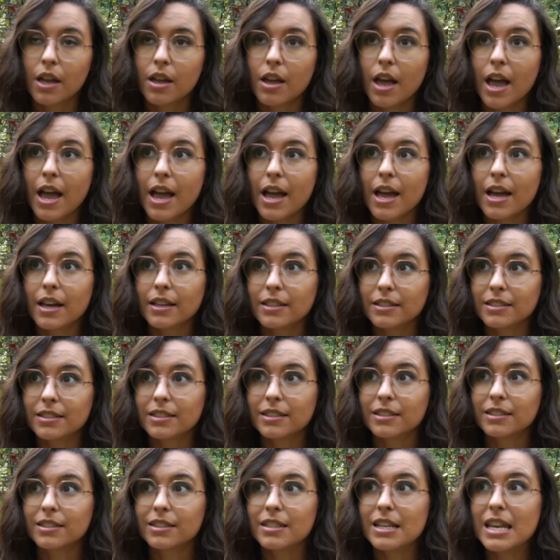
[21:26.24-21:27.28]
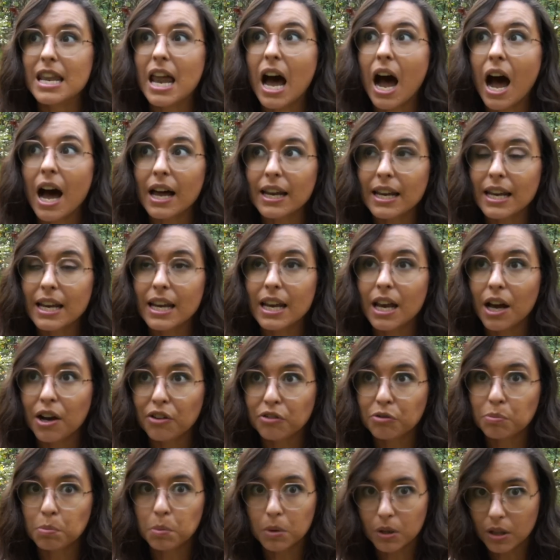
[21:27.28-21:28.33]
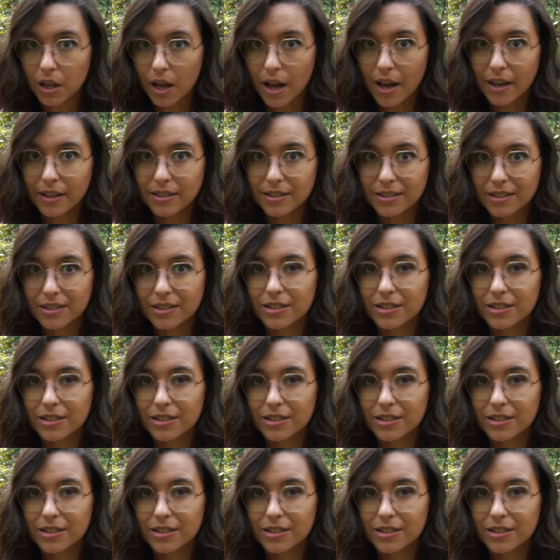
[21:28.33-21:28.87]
and not enough plot,